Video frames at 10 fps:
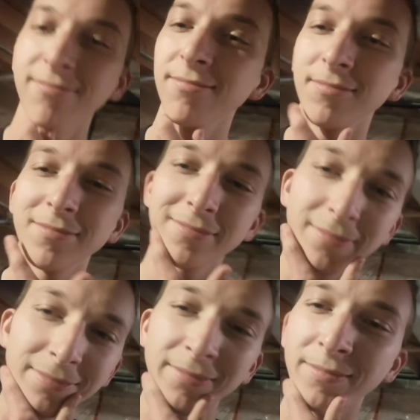I
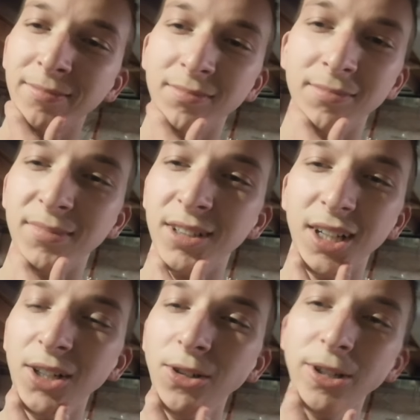
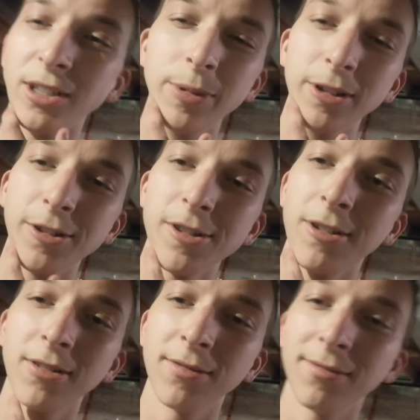don't know yet, to be honest.